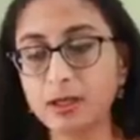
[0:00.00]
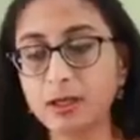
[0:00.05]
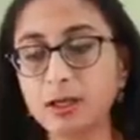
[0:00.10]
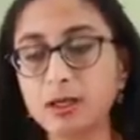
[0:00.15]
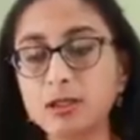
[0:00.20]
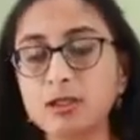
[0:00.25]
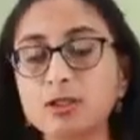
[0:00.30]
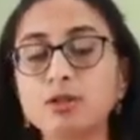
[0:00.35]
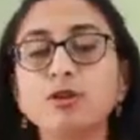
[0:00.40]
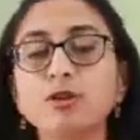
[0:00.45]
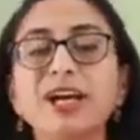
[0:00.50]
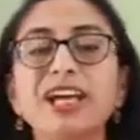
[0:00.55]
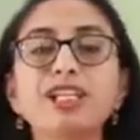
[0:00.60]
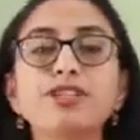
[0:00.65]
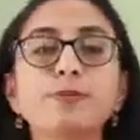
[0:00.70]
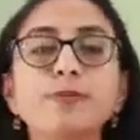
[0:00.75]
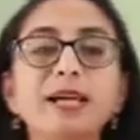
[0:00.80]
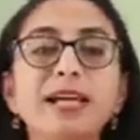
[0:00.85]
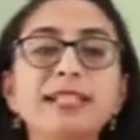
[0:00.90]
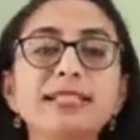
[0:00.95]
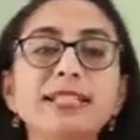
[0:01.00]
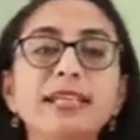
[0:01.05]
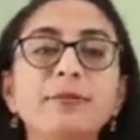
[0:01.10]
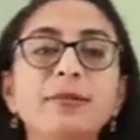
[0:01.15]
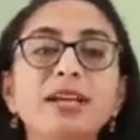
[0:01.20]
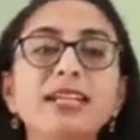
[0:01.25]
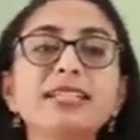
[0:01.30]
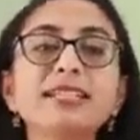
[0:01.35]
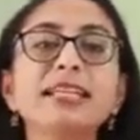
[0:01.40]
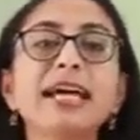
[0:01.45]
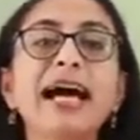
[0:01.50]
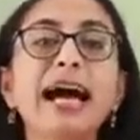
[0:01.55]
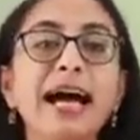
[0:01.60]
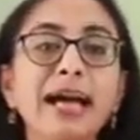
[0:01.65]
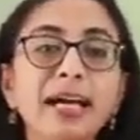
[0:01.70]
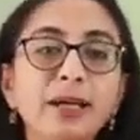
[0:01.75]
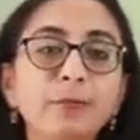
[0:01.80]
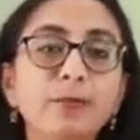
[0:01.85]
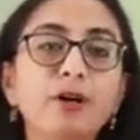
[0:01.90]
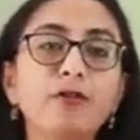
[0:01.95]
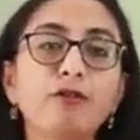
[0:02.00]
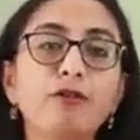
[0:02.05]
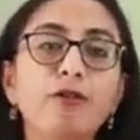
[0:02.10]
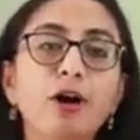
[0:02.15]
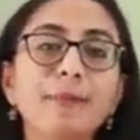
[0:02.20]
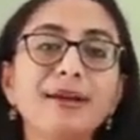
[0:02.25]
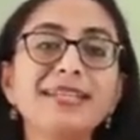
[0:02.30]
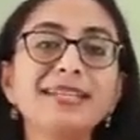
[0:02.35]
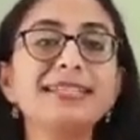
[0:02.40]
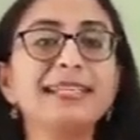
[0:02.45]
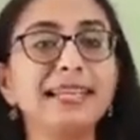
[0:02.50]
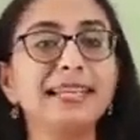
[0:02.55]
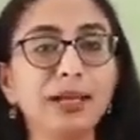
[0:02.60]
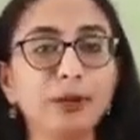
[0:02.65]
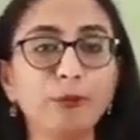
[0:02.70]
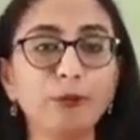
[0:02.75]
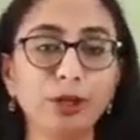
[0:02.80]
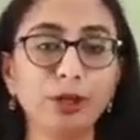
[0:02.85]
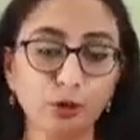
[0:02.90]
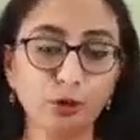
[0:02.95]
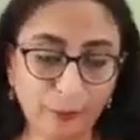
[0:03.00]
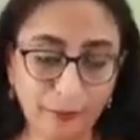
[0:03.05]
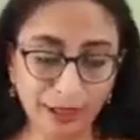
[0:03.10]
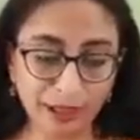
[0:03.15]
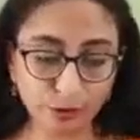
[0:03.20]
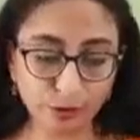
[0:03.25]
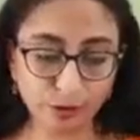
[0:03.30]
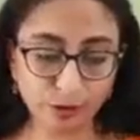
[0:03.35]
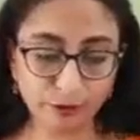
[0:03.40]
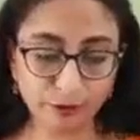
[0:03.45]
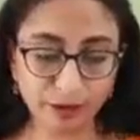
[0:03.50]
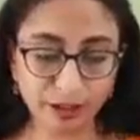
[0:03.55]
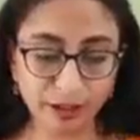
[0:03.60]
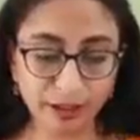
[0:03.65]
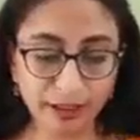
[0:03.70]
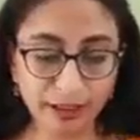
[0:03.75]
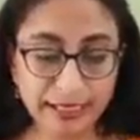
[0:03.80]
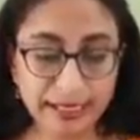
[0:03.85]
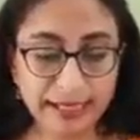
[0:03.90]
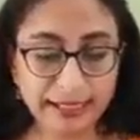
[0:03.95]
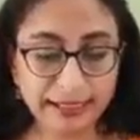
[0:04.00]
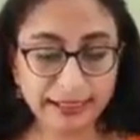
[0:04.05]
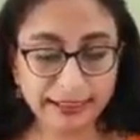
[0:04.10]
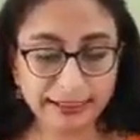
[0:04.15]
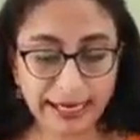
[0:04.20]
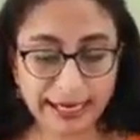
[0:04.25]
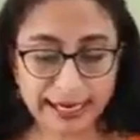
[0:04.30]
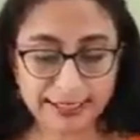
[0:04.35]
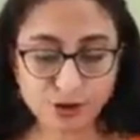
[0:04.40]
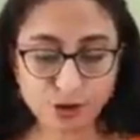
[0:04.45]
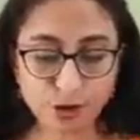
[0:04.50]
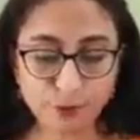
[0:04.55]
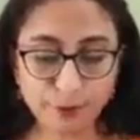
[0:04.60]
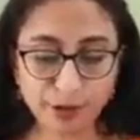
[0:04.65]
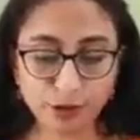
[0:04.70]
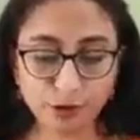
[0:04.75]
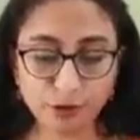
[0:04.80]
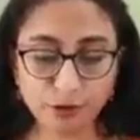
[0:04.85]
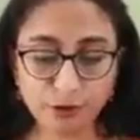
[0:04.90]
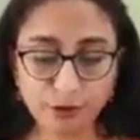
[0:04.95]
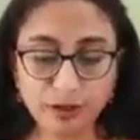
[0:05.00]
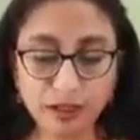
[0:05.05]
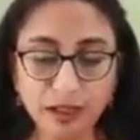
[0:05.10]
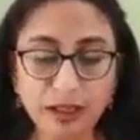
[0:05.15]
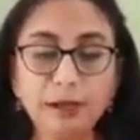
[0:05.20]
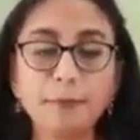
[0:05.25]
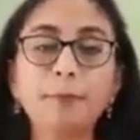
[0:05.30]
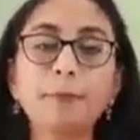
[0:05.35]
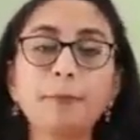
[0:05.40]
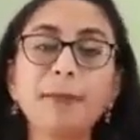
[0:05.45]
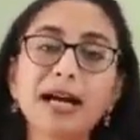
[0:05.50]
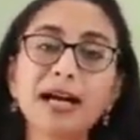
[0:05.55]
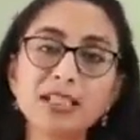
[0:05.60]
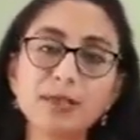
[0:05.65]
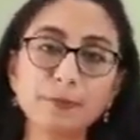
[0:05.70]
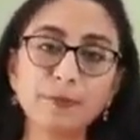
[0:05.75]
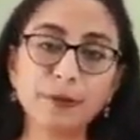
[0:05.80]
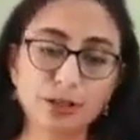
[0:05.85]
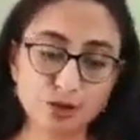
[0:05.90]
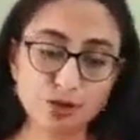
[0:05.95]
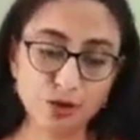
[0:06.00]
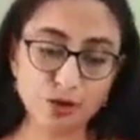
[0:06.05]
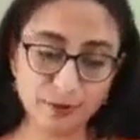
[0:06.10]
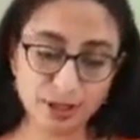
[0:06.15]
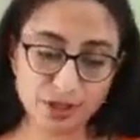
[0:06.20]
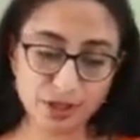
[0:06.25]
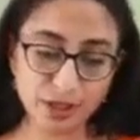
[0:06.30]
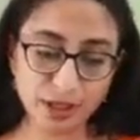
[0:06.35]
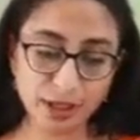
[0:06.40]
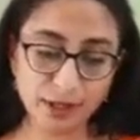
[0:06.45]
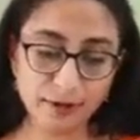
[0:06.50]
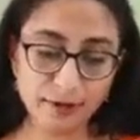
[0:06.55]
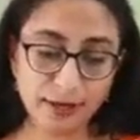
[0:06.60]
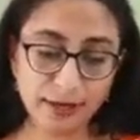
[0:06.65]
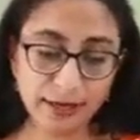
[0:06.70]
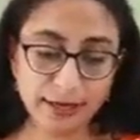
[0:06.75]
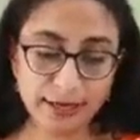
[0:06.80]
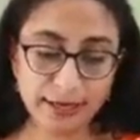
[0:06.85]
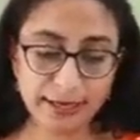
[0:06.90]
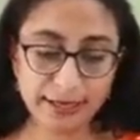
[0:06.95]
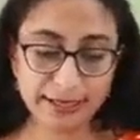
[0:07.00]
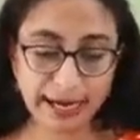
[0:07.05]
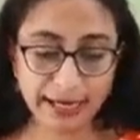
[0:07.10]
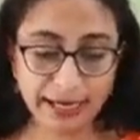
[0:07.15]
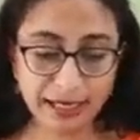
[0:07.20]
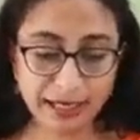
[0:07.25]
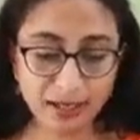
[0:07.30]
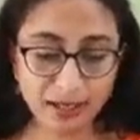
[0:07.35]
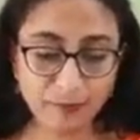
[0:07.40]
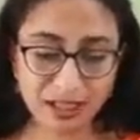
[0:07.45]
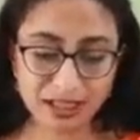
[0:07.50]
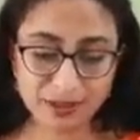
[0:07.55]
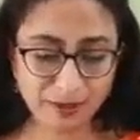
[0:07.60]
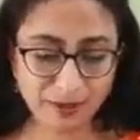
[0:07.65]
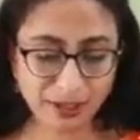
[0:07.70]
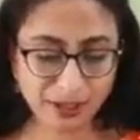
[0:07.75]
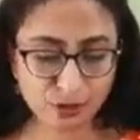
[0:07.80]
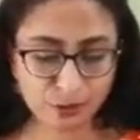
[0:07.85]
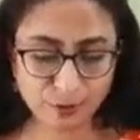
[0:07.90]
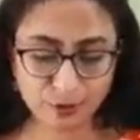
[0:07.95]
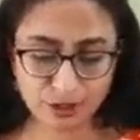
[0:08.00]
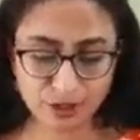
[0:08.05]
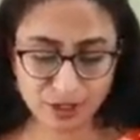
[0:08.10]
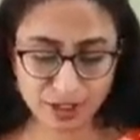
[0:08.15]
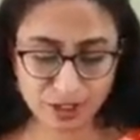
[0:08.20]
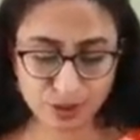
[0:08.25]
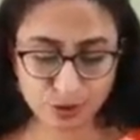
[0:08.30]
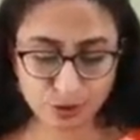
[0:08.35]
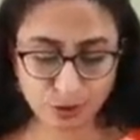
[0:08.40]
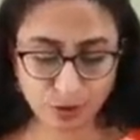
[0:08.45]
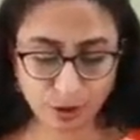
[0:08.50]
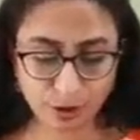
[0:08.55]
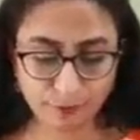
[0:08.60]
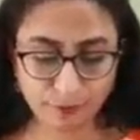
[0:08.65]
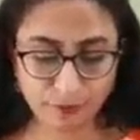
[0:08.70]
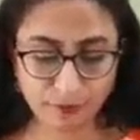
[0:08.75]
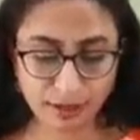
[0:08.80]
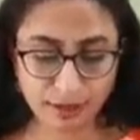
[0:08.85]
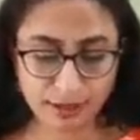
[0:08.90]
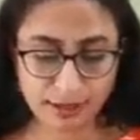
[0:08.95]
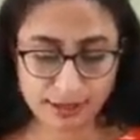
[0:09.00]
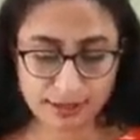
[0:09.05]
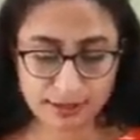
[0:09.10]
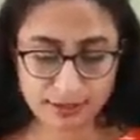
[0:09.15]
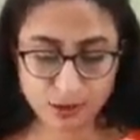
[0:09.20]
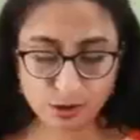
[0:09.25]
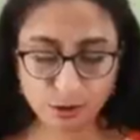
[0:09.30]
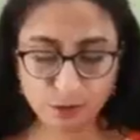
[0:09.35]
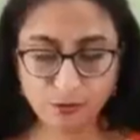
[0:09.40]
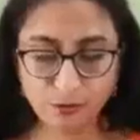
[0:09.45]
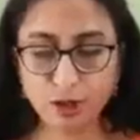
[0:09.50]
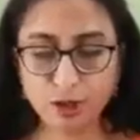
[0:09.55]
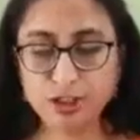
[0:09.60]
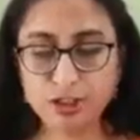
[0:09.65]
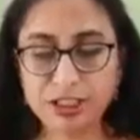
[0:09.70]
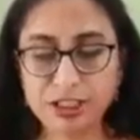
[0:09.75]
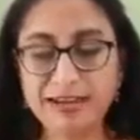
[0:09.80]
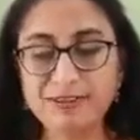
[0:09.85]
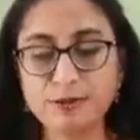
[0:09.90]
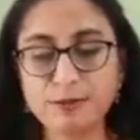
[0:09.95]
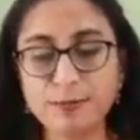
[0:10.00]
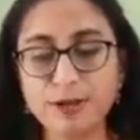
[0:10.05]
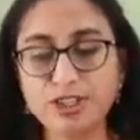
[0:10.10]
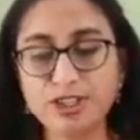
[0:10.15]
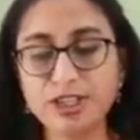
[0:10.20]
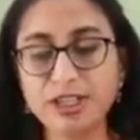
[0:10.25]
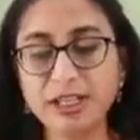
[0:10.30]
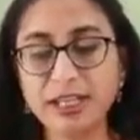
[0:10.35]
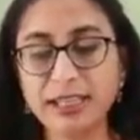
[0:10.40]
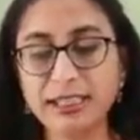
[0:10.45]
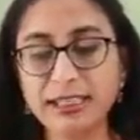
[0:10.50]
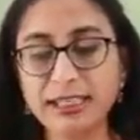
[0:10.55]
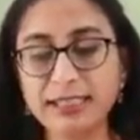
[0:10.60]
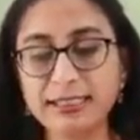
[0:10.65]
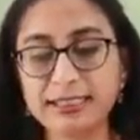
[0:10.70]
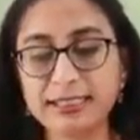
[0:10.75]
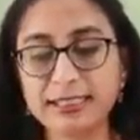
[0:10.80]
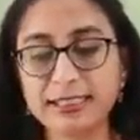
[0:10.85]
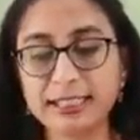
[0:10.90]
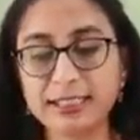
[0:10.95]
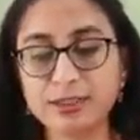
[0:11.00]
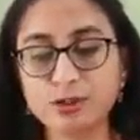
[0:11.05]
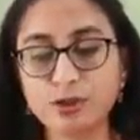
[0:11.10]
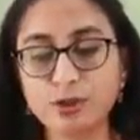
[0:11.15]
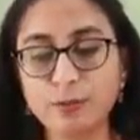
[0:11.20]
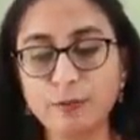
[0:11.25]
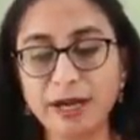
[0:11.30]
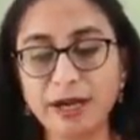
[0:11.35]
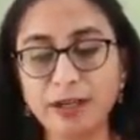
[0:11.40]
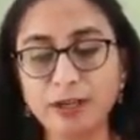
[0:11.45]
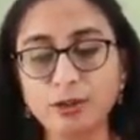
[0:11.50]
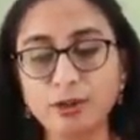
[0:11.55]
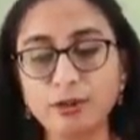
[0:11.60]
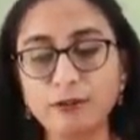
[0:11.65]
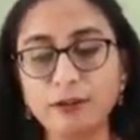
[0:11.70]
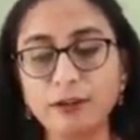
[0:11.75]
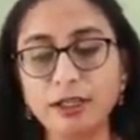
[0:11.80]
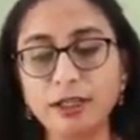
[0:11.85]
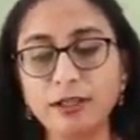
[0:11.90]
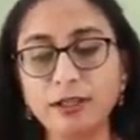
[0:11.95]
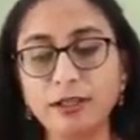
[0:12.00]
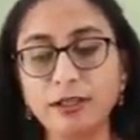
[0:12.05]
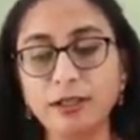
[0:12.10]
So HPLC means high performance liquid chromatography, gas chromatography, mass spectrometry, tandem mass spectrometry, and so on. So we also have special techniques such as chromatography,